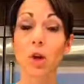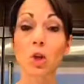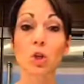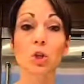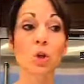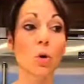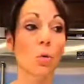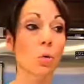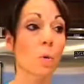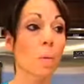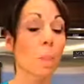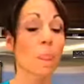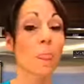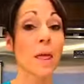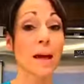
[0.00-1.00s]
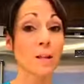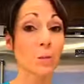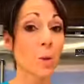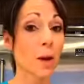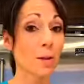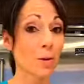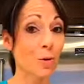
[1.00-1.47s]
So that's
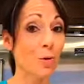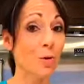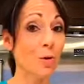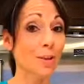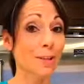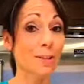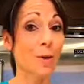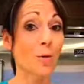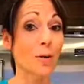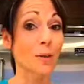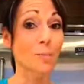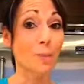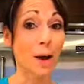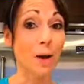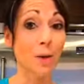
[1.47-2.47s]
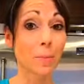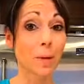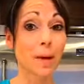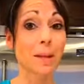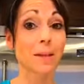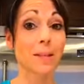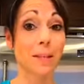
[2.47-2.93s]
why local is always better,
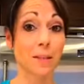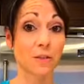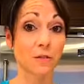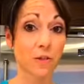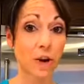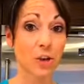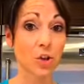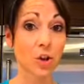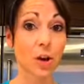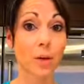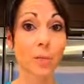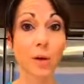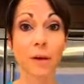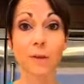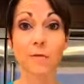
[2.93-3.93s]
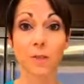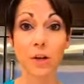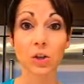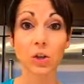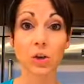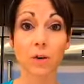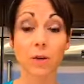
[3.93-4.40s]
because it's fresher, and when it's
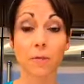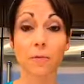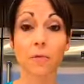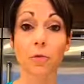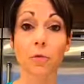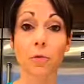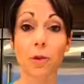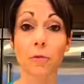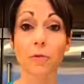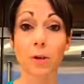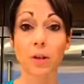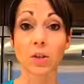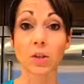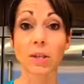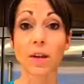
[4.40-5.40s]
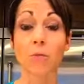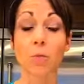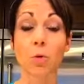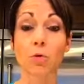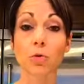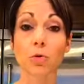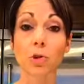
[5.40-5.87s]
fresher, the fruit and veggies have
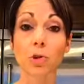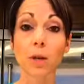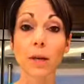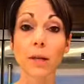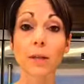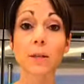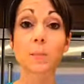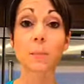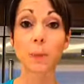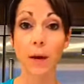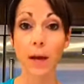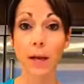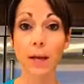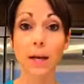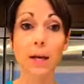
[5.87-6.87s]
more nutrients. But